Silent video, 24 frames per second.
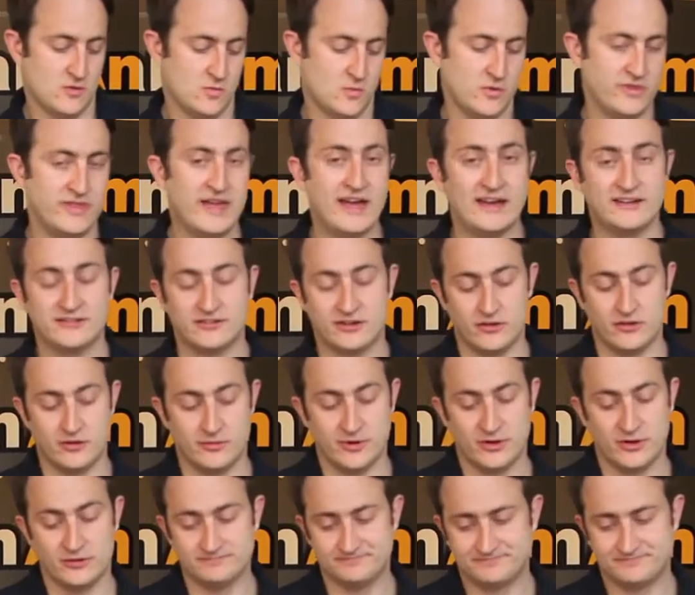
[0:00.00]
With the exterior of
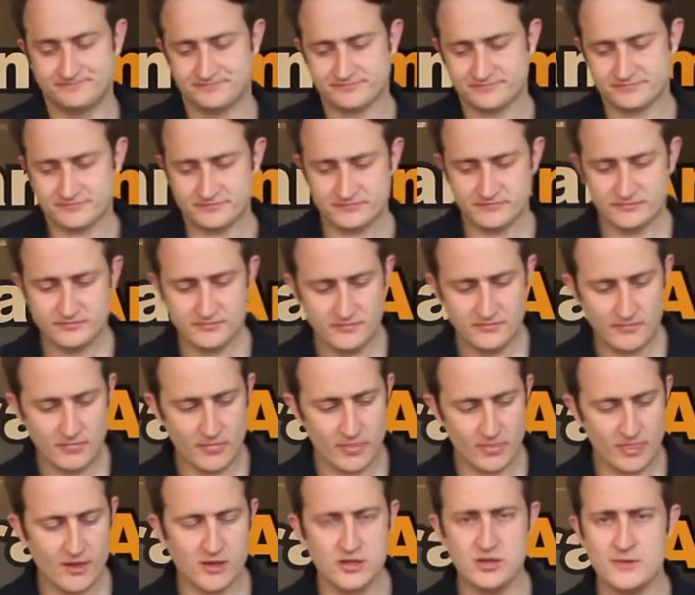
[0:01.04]
the boot,
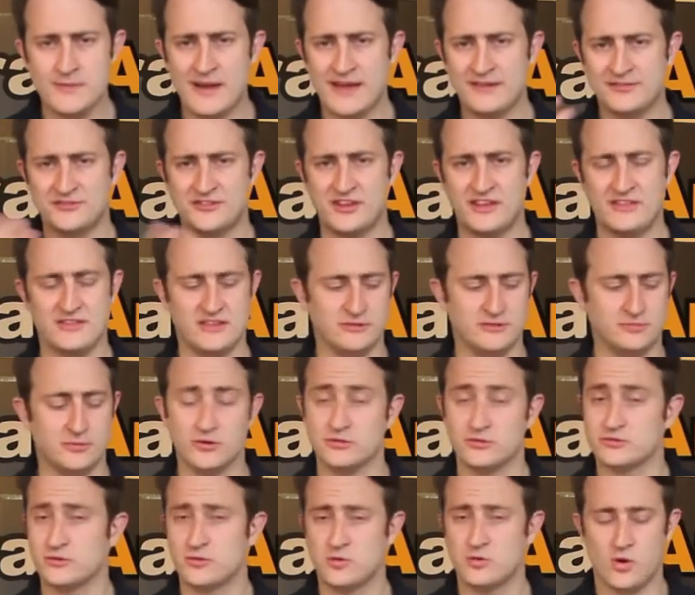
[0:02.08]
you may have seen these
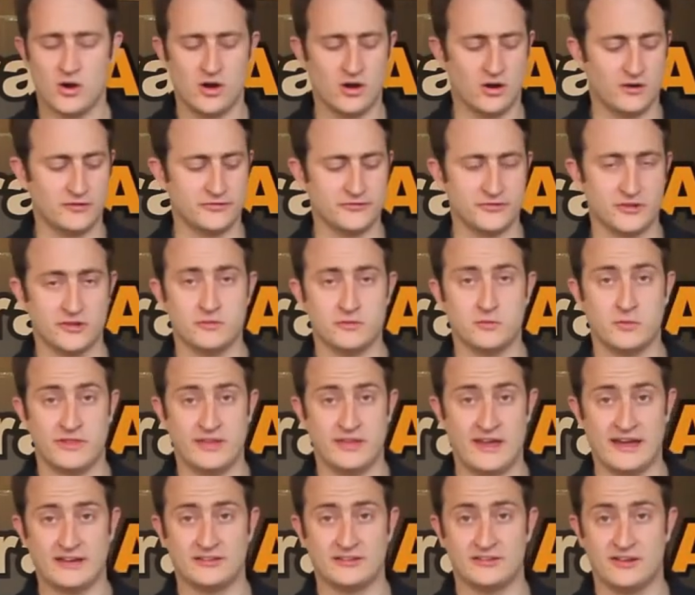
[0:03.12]
boots quite often with
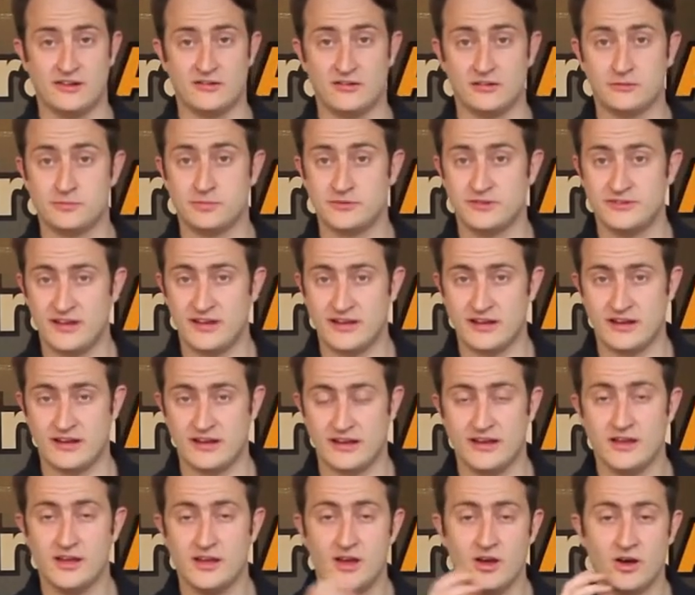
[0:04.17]
the exteriors,
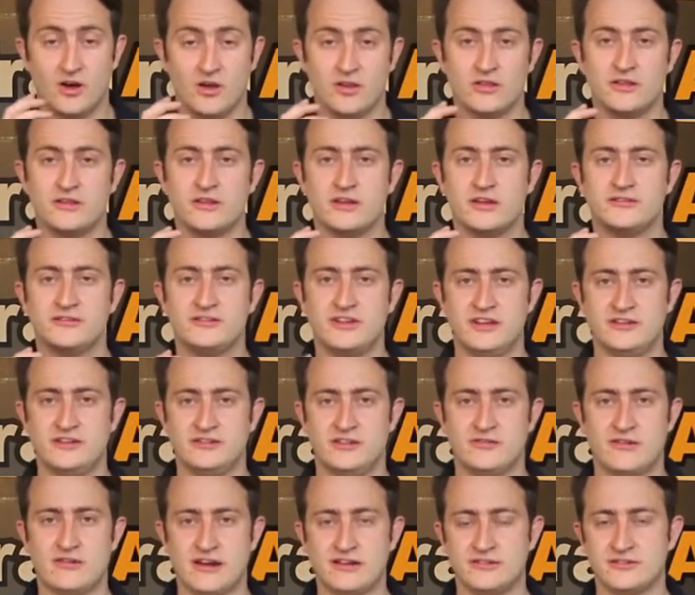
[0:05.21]
particularly on the
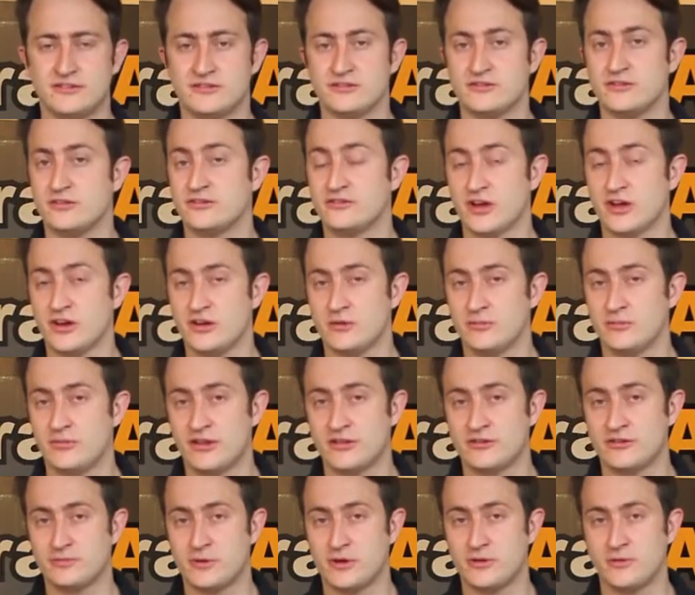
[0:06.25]
TT races. The Dunlop
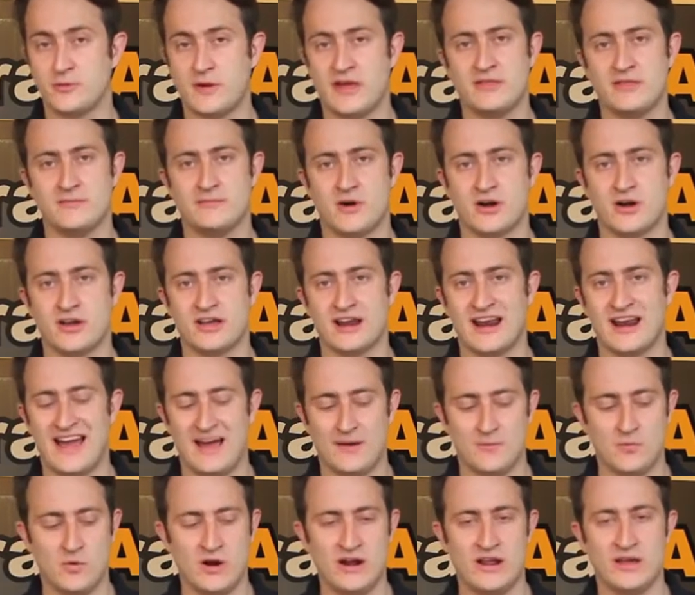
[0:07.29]
brothers both wear them, Michael
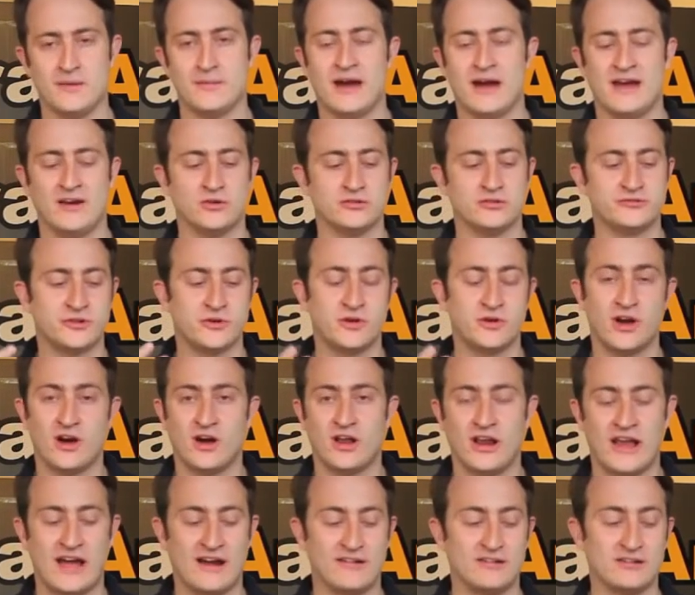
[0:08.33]
and William, and also
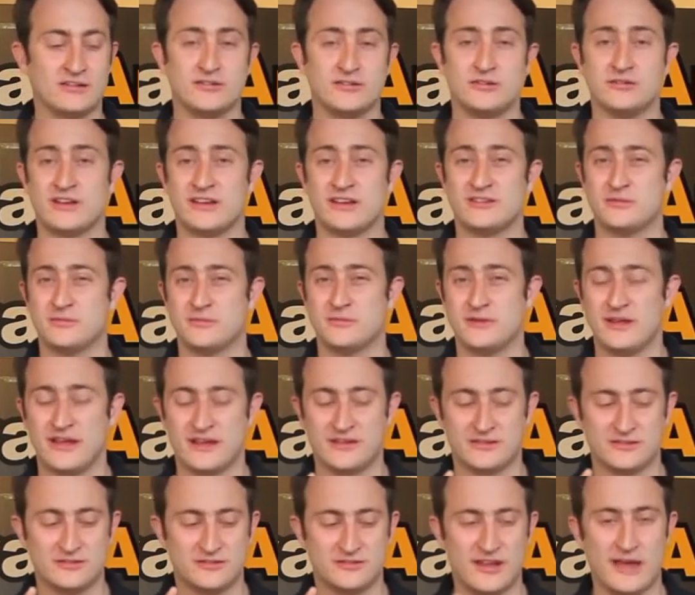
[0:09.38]
Karl Harris, who's had some
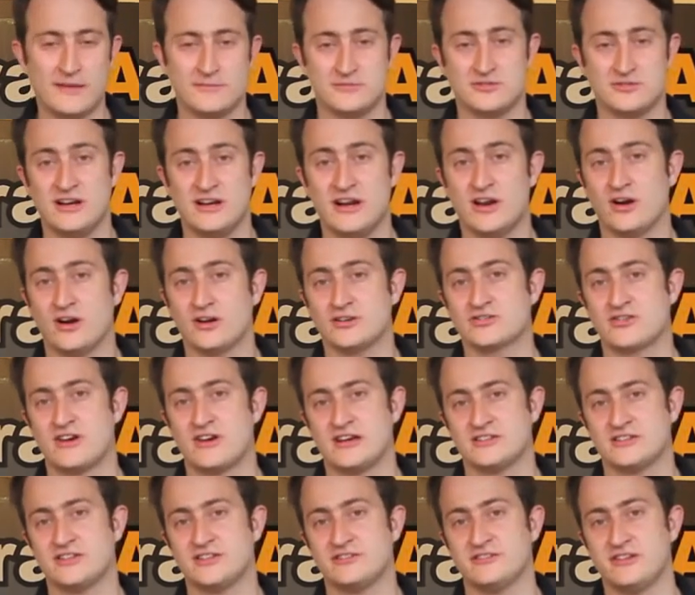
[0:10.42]
exceptionally large
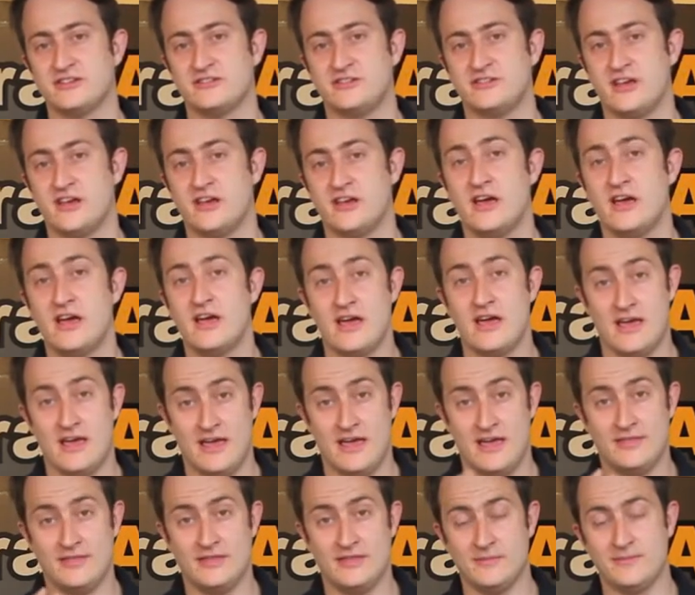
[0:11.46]
crashes this year,
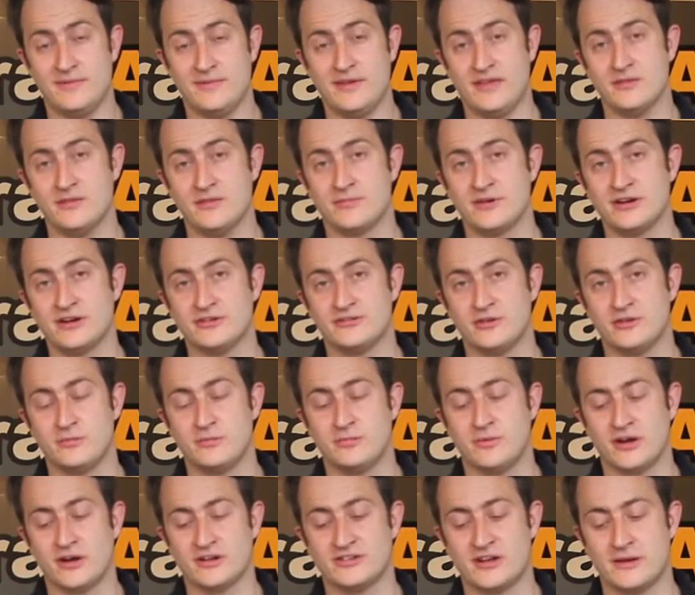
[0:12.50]
in the, in the British
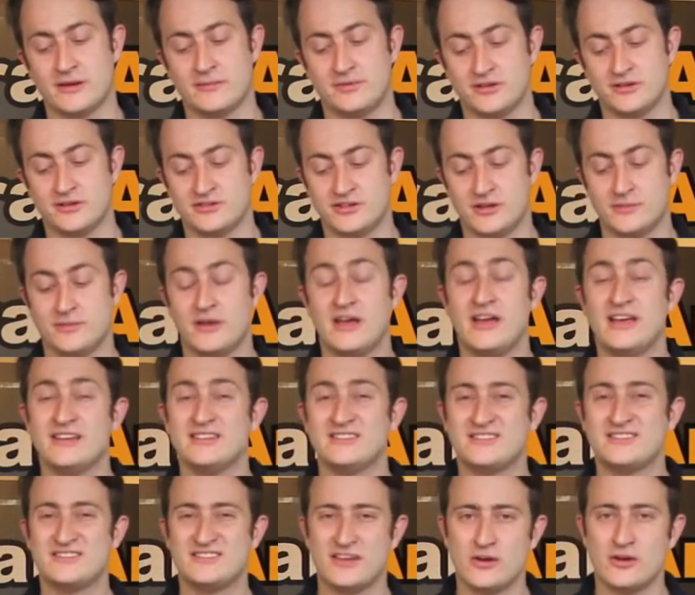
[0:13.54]
Superbike Championship,
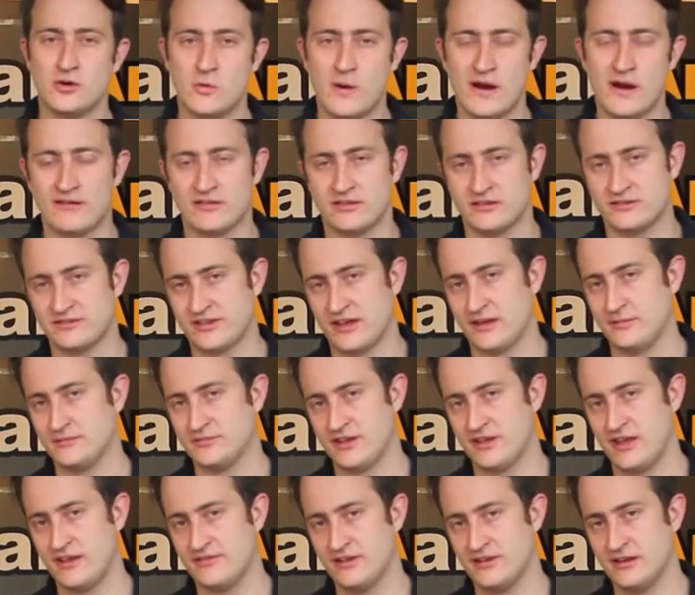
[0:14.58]
still wearing the same
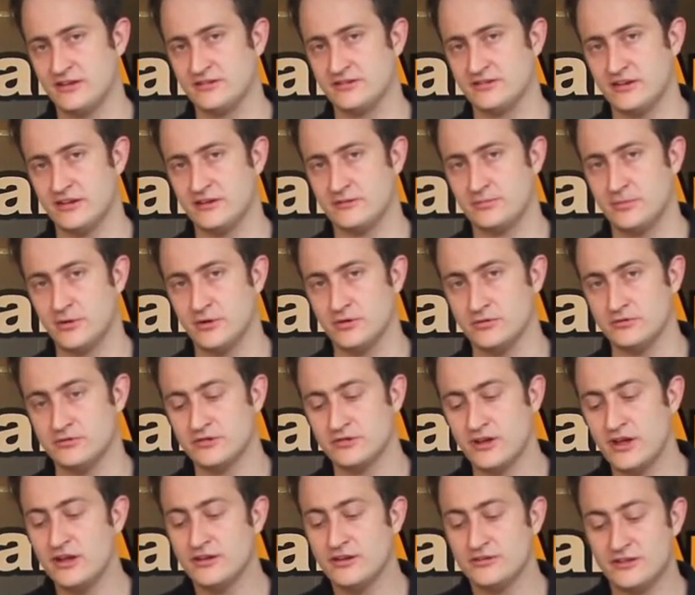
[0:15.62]
set of inners in his
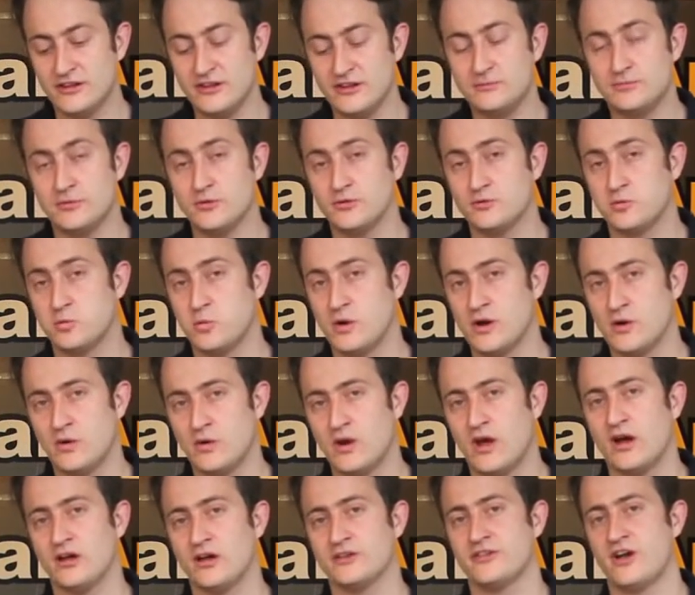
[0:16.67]
boots. So these boots will
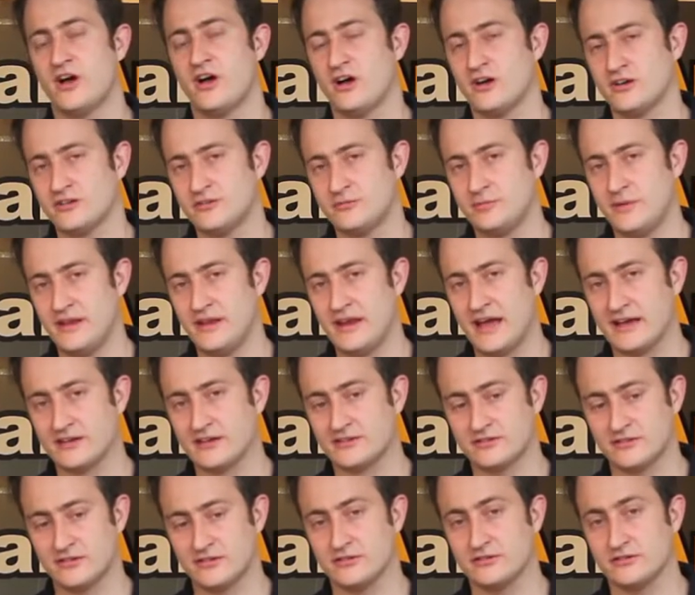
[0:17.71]
last high-speed
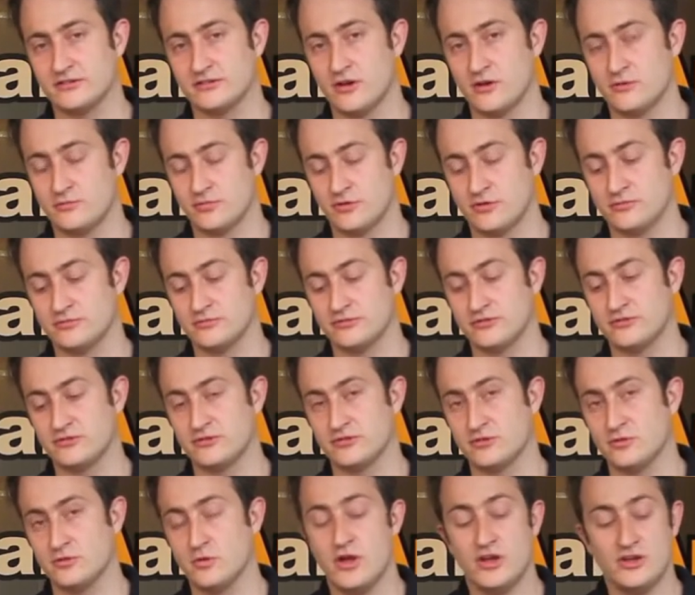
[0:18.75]
accidents, no problems at
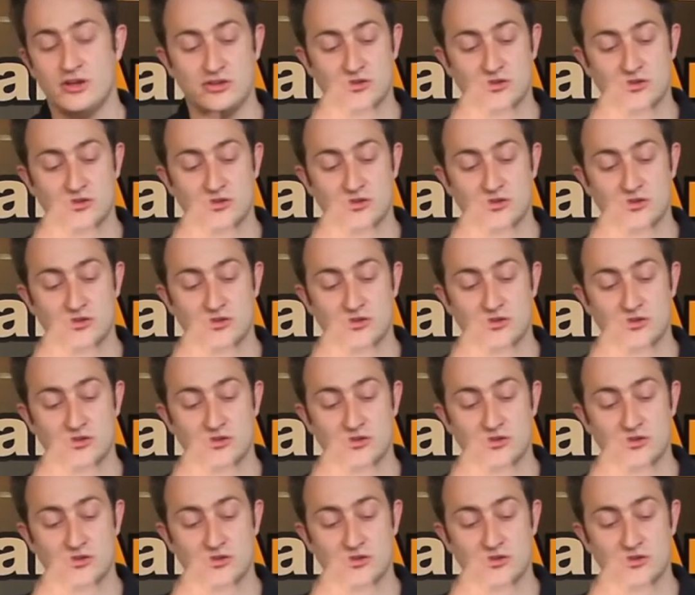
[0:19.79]
all.